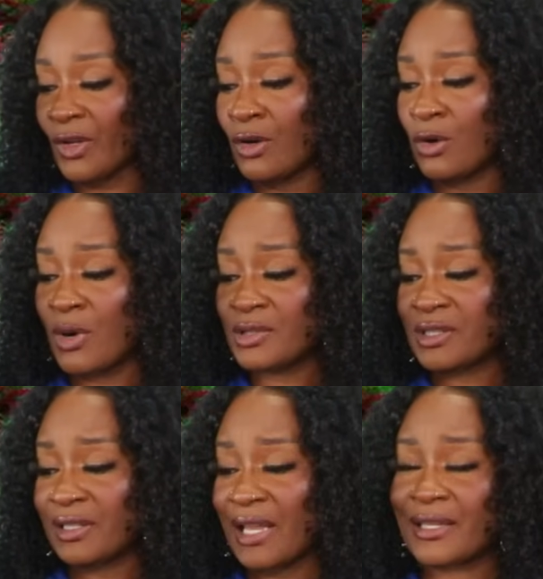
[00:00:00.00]
Or what's
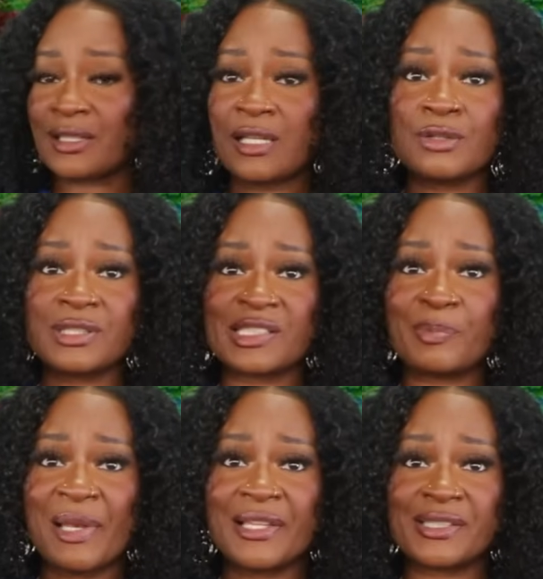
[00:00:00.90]
the like closest
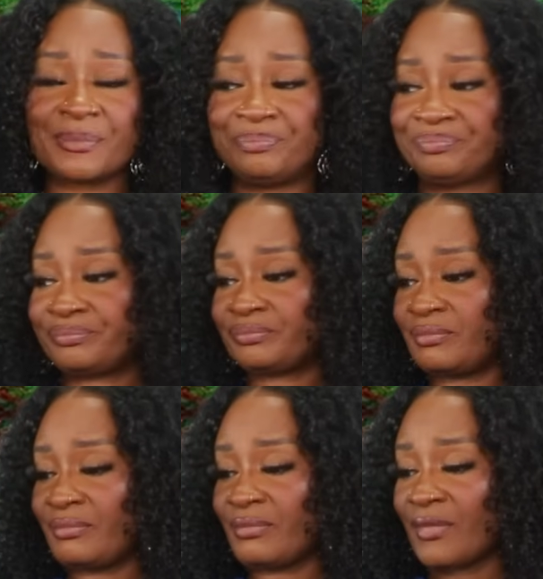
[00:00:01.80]
place
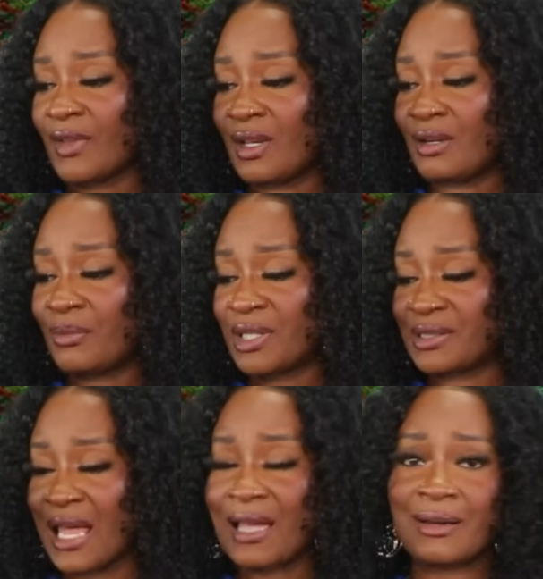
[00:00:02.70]
where
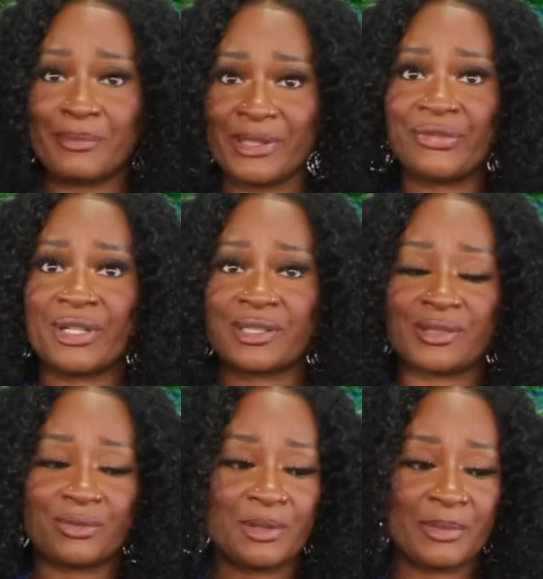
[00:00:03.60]
it's not going to be freaking
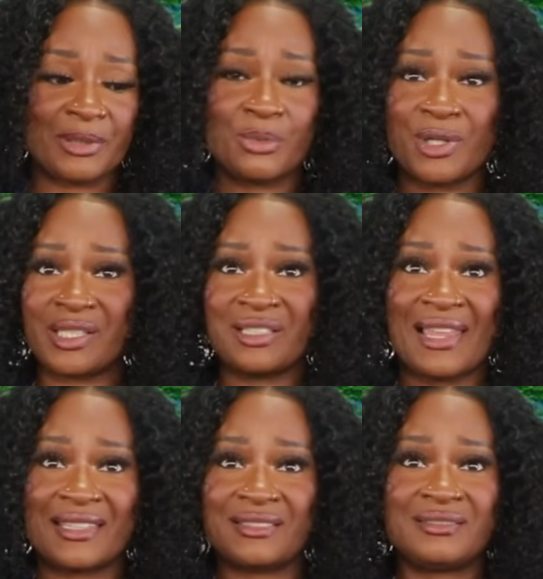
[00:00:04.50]
stormy, where you
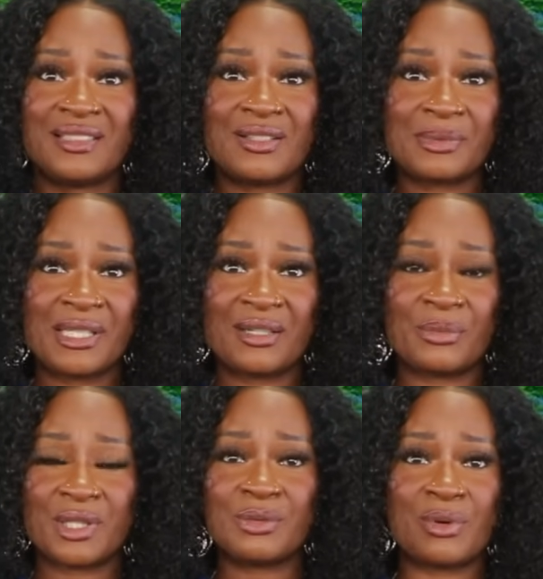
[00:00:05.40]
like, you know what I'm saying,
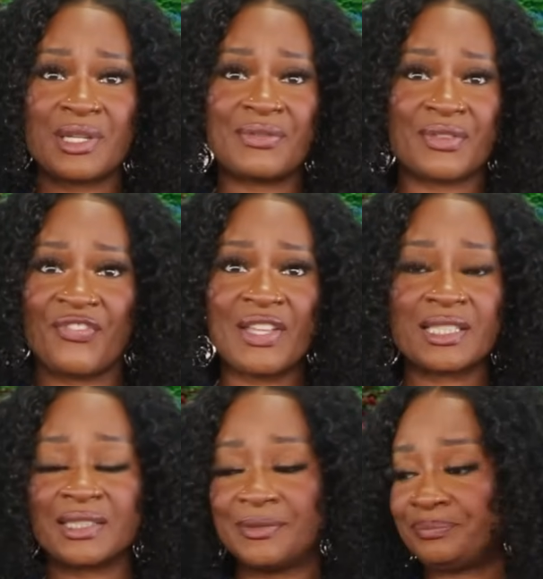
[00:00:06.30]
where you won't even
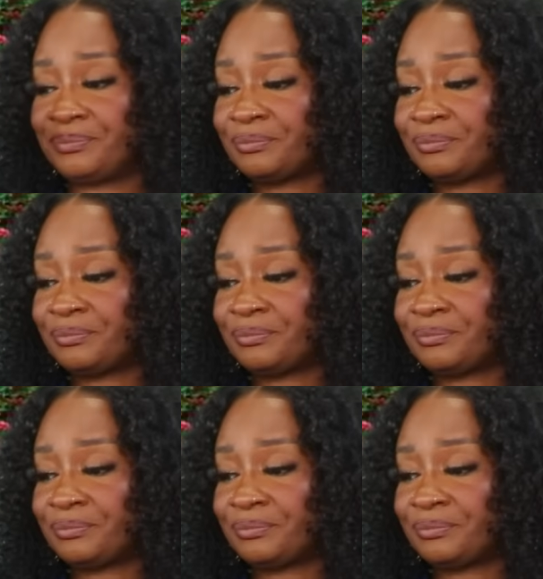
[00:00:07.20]
feel it.